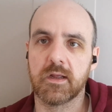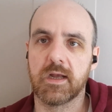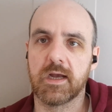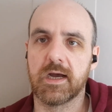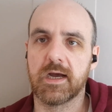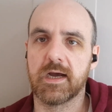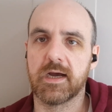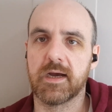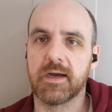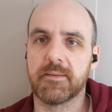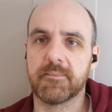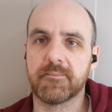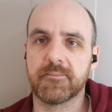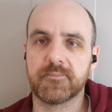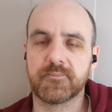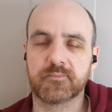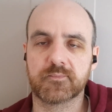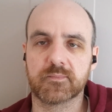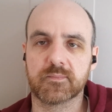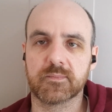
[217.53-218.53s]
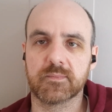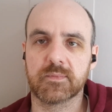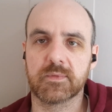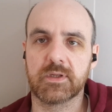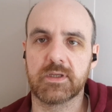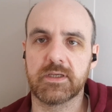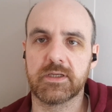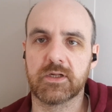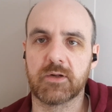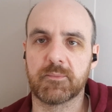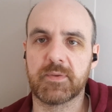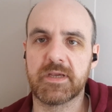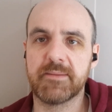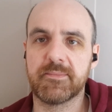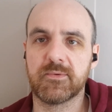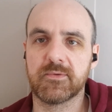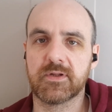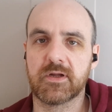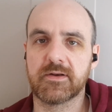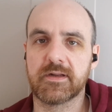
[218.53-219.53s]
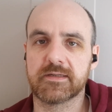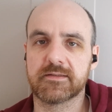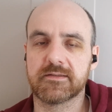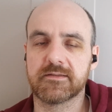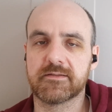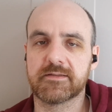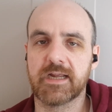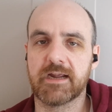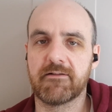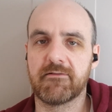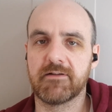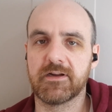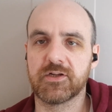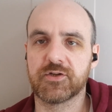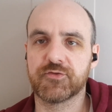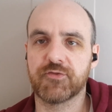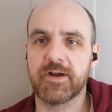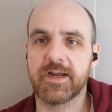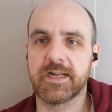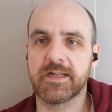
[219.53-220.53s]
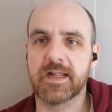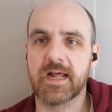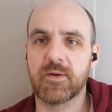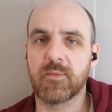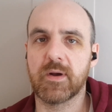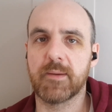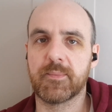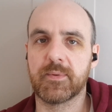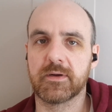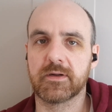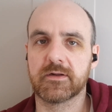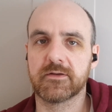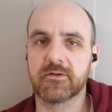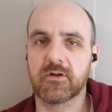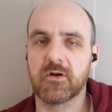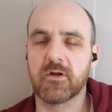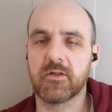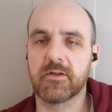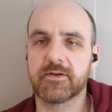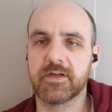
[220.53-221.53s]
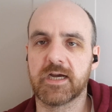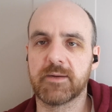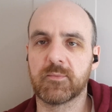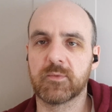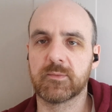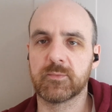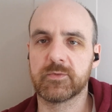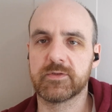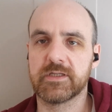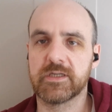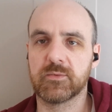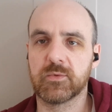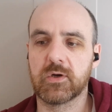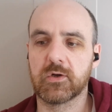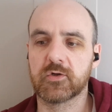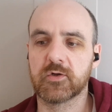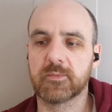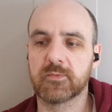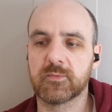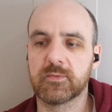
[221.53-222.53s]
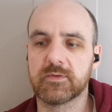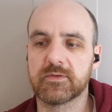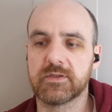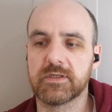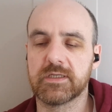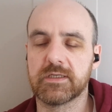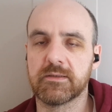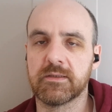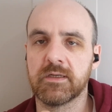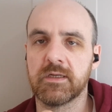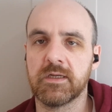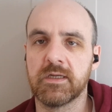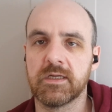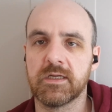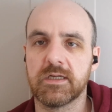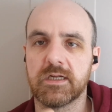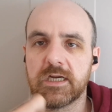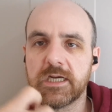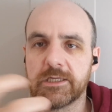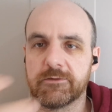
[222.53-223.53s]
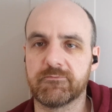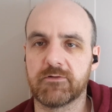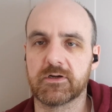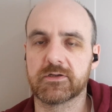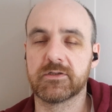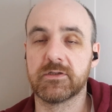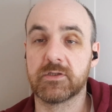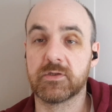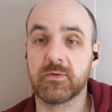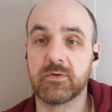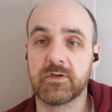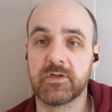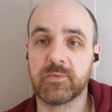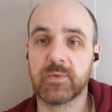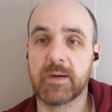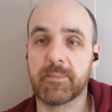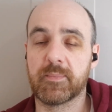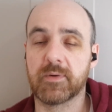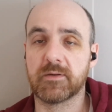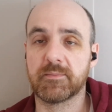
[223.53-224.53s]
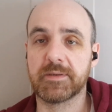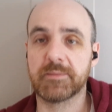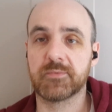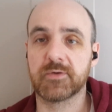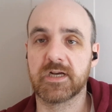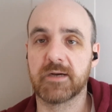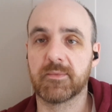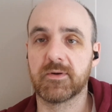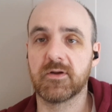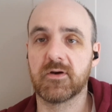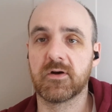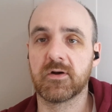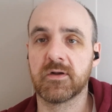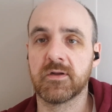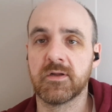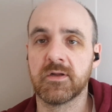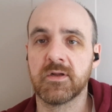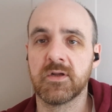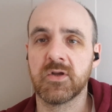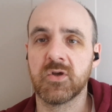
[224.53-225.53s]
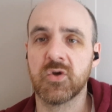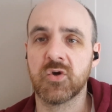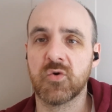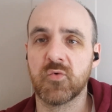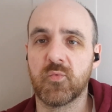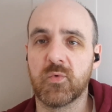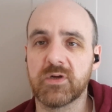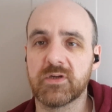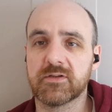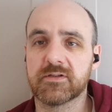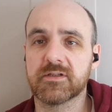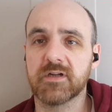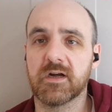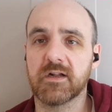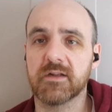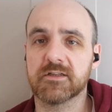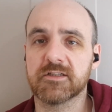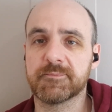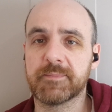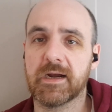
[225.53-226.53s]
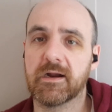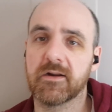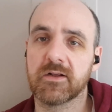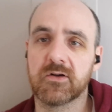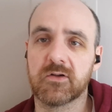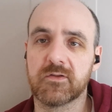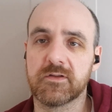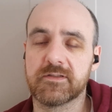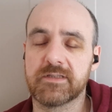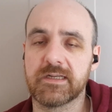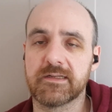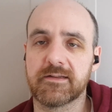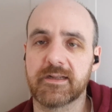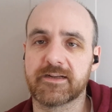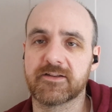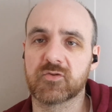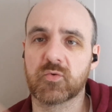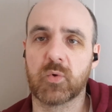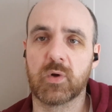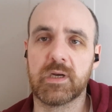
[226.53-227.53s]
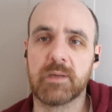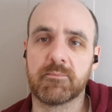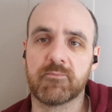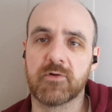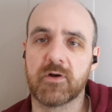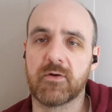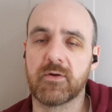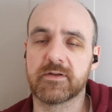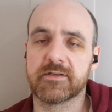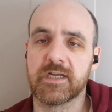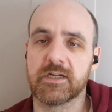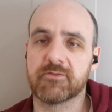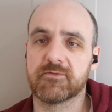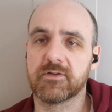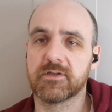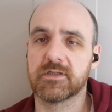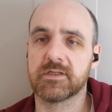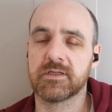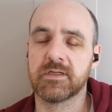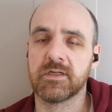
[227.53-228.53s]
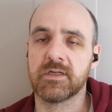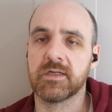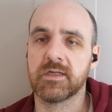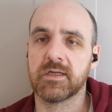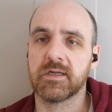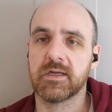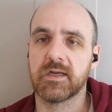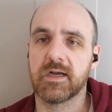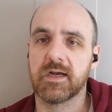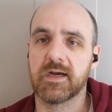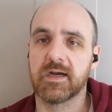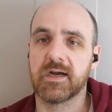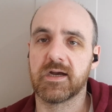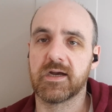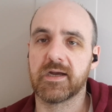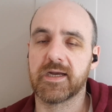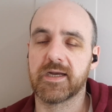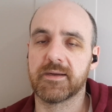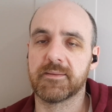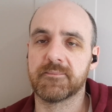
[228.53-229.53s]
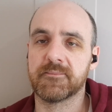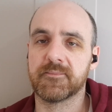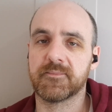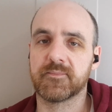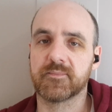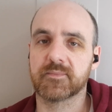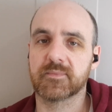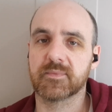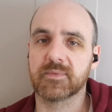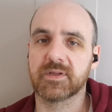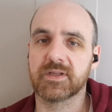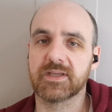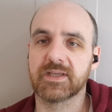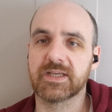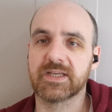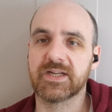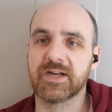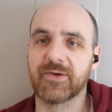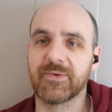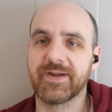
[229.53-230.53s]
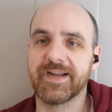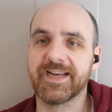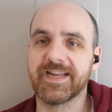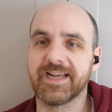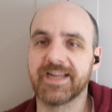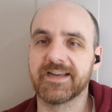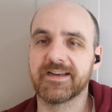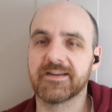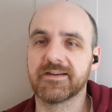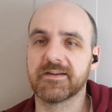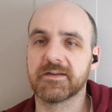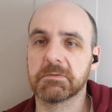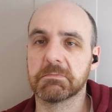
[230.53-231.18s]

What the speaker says: you know, people don't necessarily train that weapon, because a lot of the time when we see at workshops, we see introduction to a new weapon and people come along. When you start spouting all these things like squalimbo, etc., you know, in it